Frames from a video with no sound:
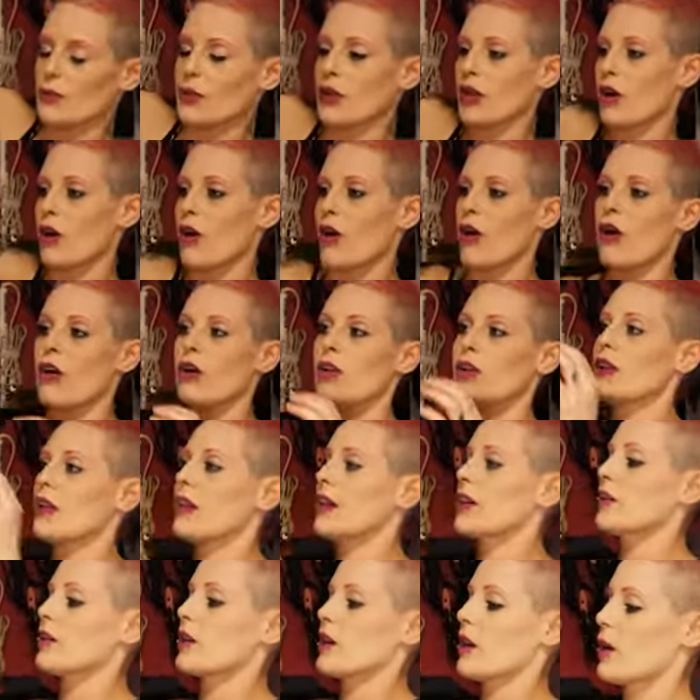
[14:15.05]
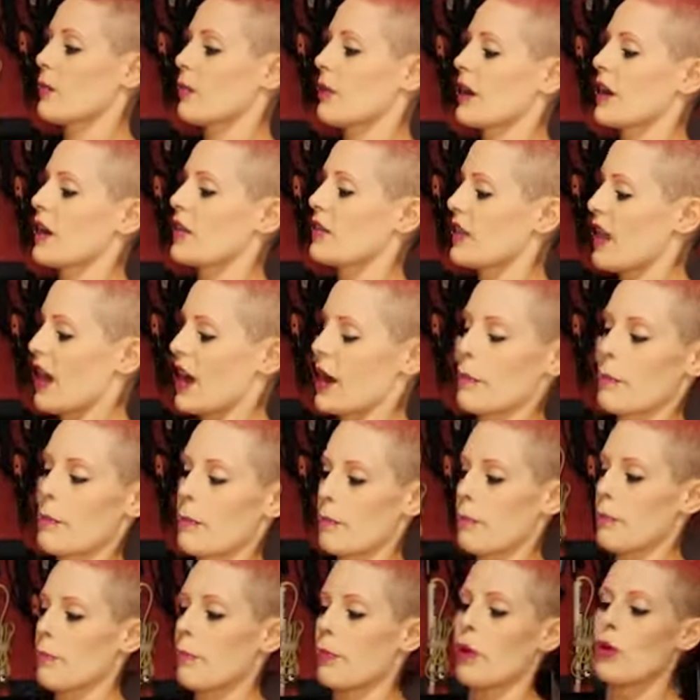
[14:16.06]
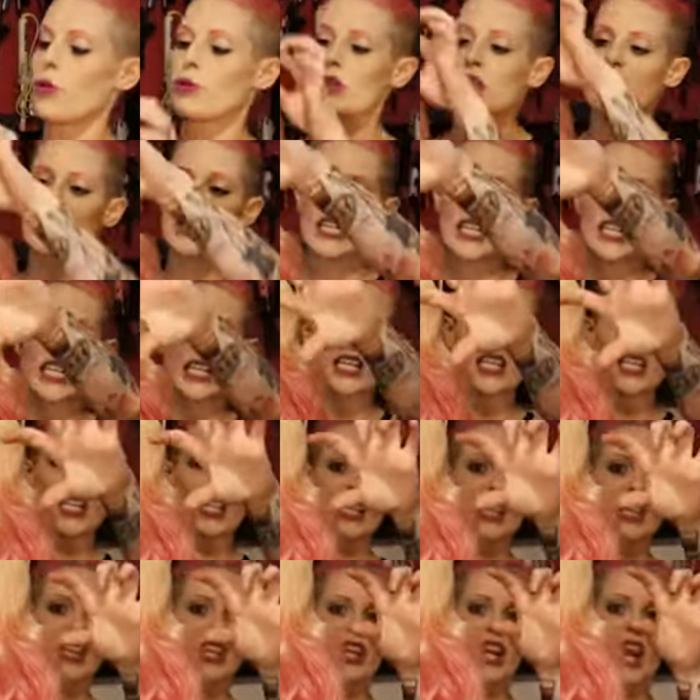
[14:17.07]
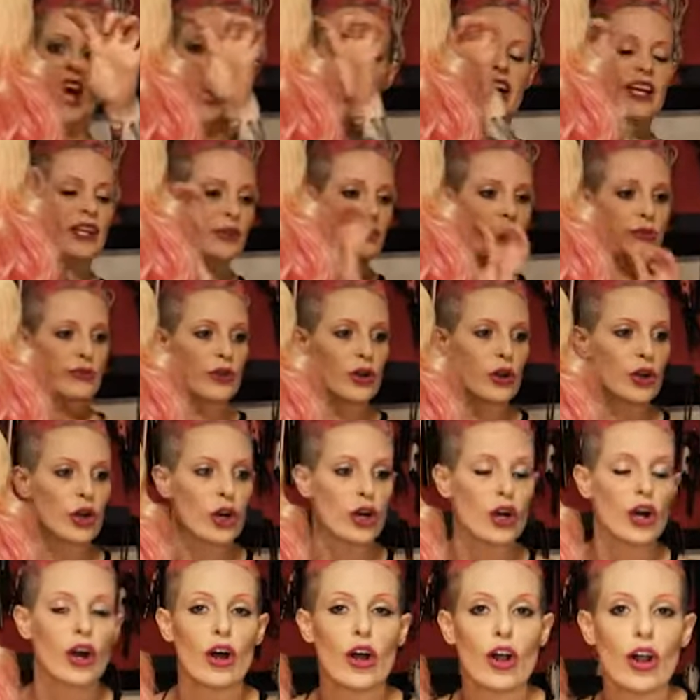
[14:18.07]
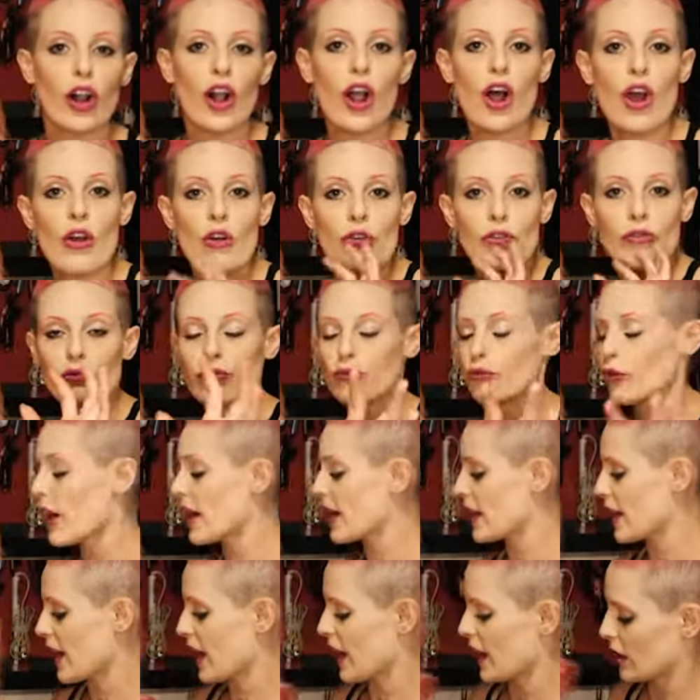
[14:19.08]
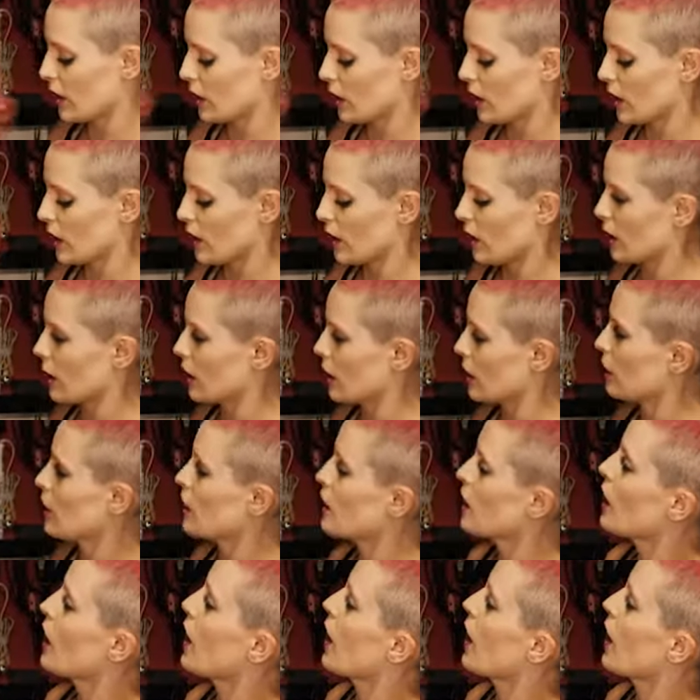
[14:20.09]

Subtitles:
We are all layered up. I got that bulky line of curl right out of her.